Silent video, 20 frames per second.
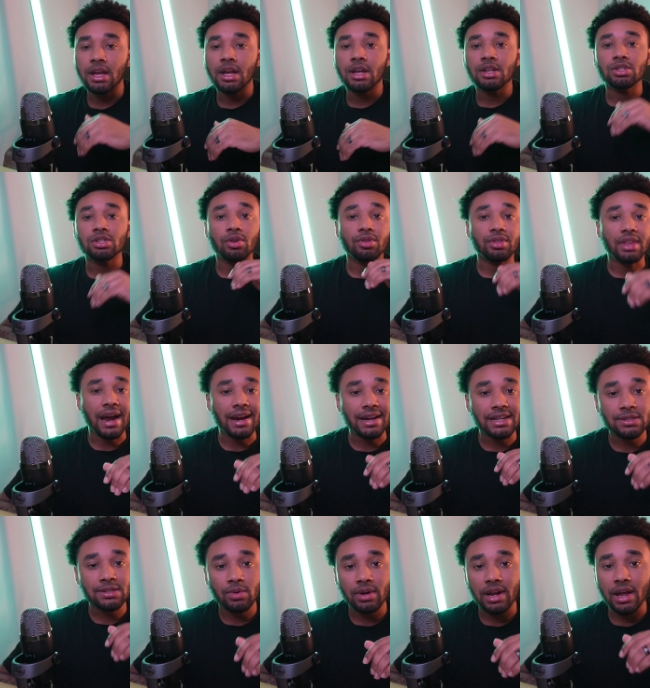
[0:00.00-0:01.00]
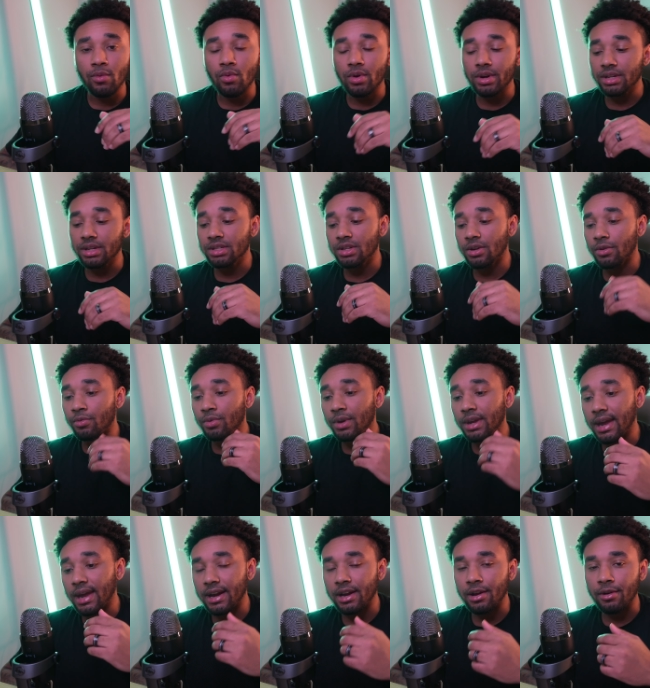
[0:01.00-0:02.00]
So that is what I wanted to
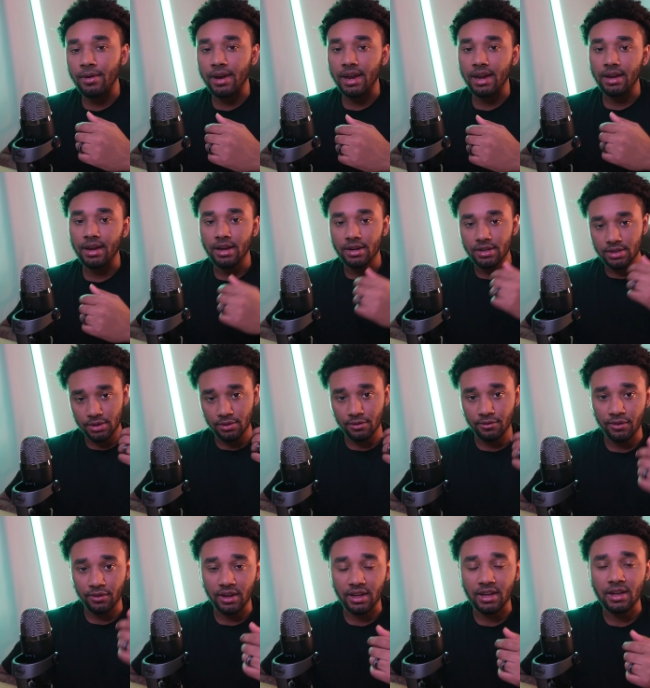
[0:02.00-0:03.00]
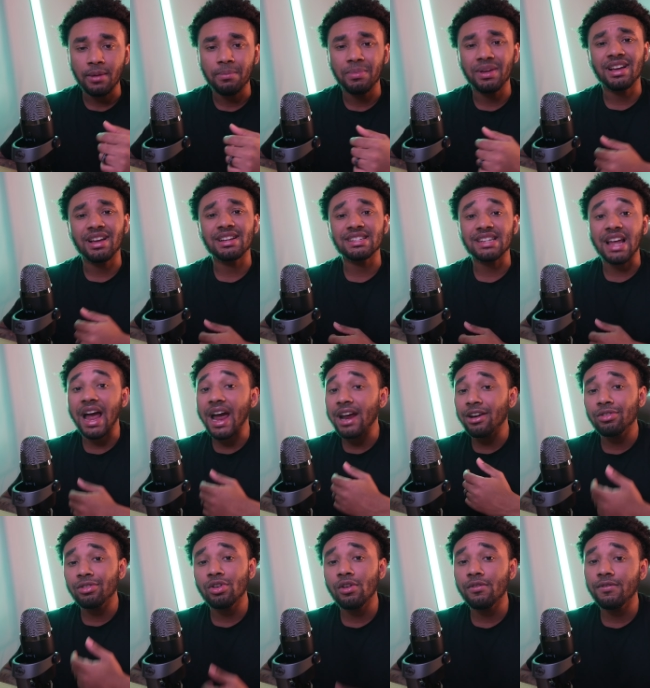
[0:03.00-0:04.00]
reiterate to Vic because I
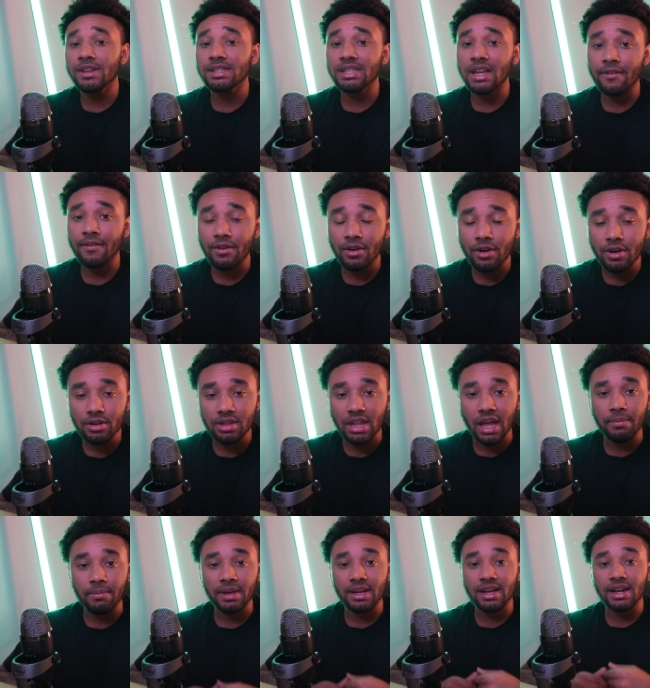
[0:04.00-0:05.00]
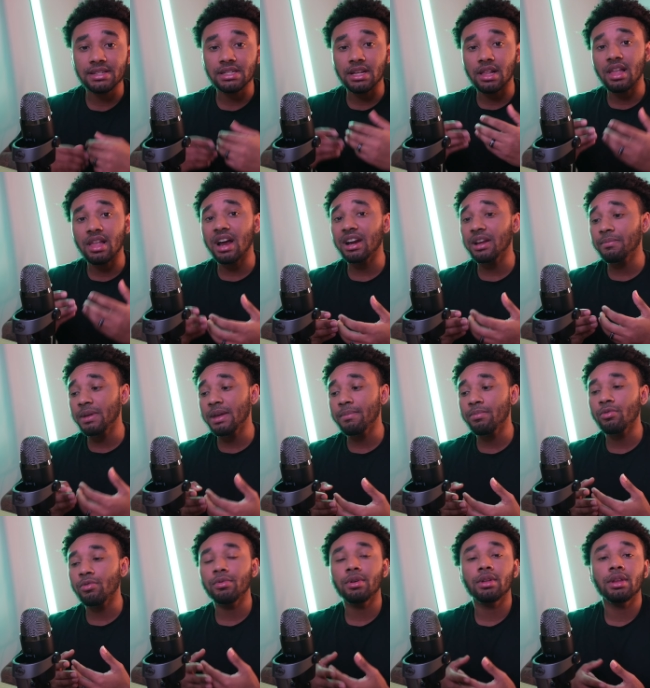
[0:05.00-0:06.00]
don't know if he's ever heard that because a lot of
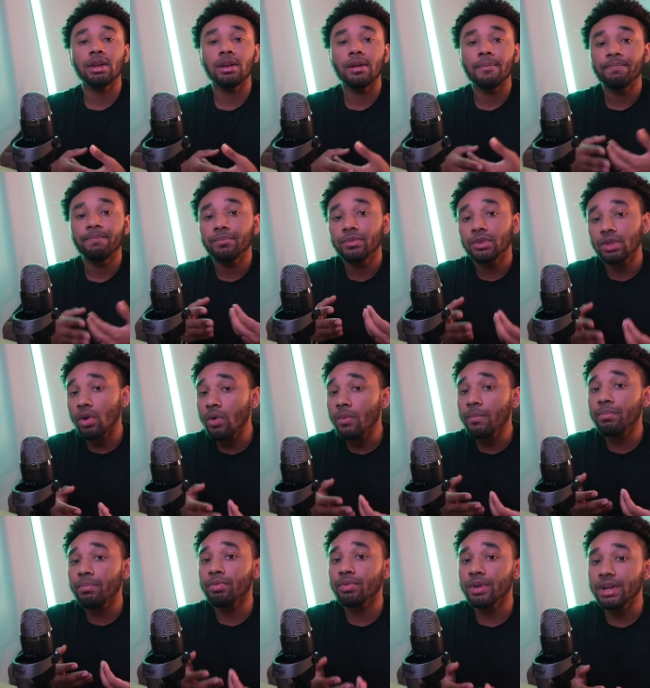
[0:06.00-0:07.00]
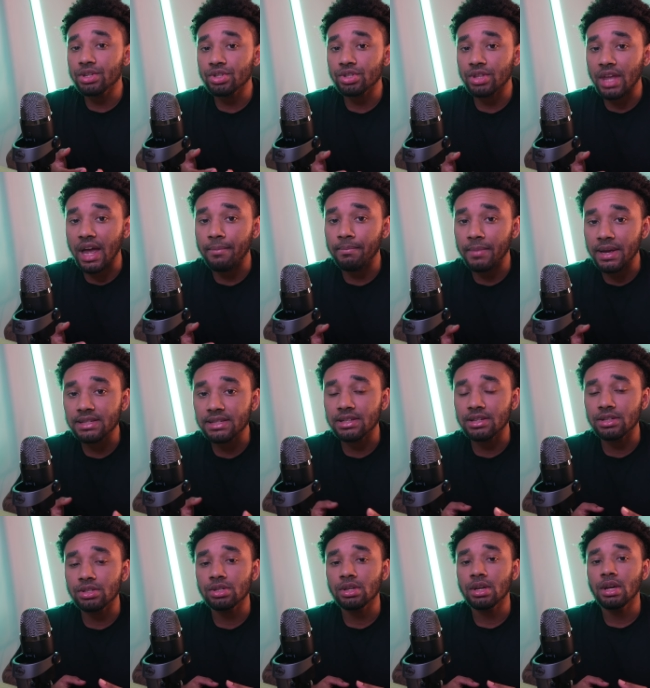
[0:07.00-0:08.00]
people really don't preach that
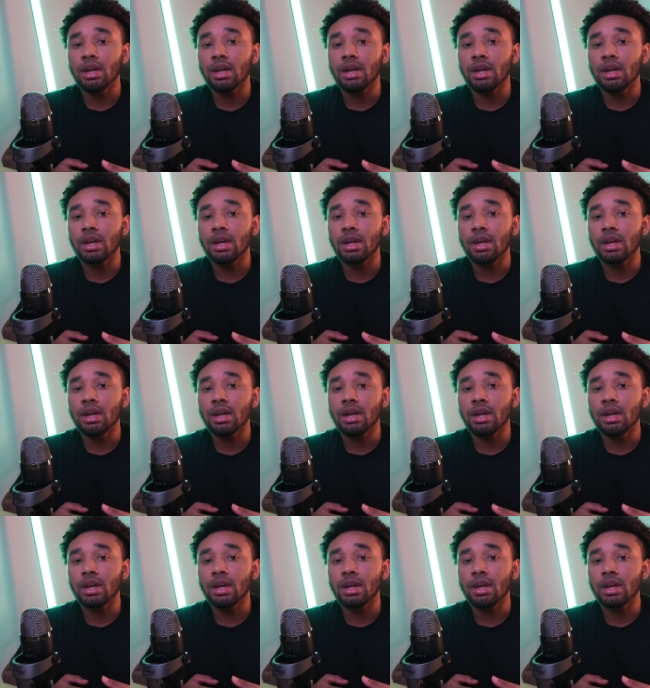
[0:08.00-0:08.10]
message.